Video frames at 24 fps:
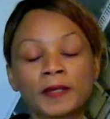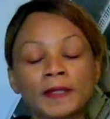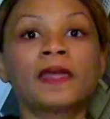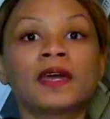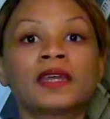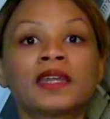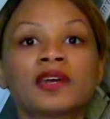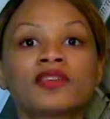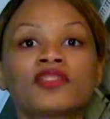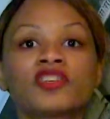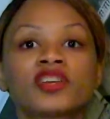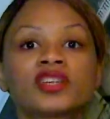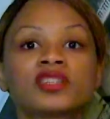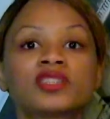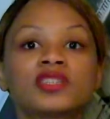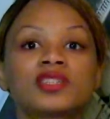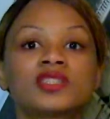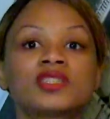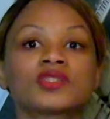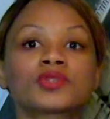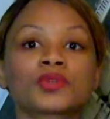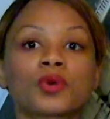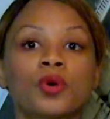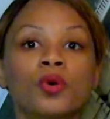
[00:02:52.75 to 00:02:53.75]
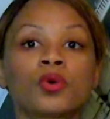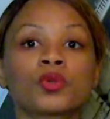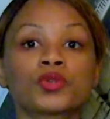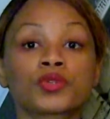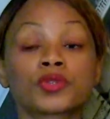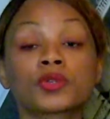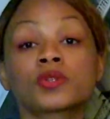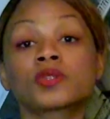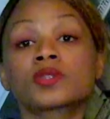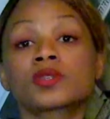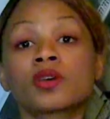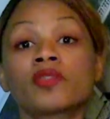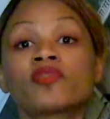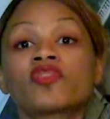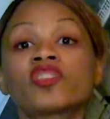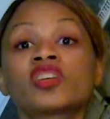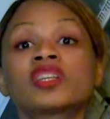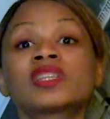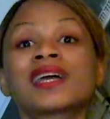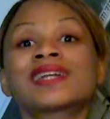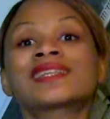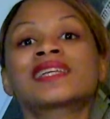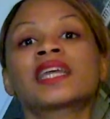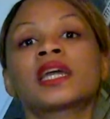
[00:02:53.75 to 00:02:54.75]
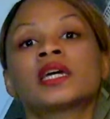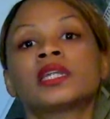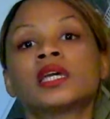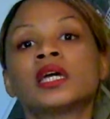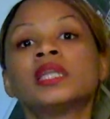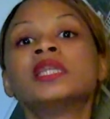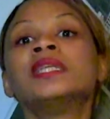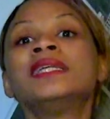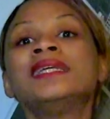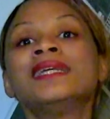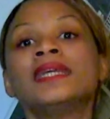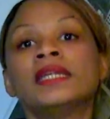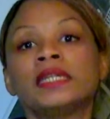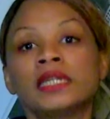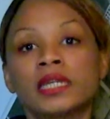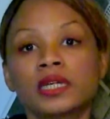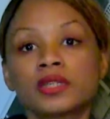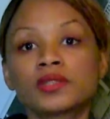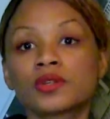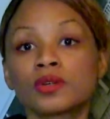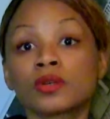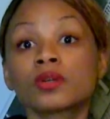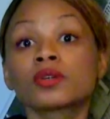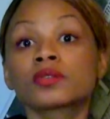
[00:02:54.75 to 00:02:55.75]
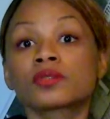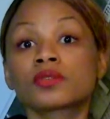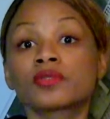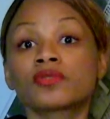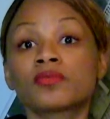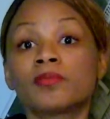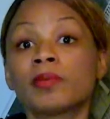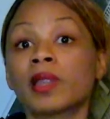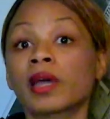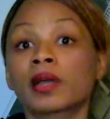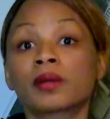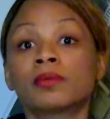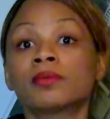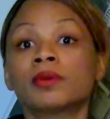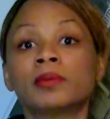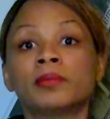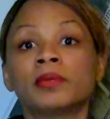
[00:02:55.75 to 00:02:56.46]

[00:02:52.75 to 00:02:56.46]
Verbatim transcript: And I think this is also something that can alienate a lot of black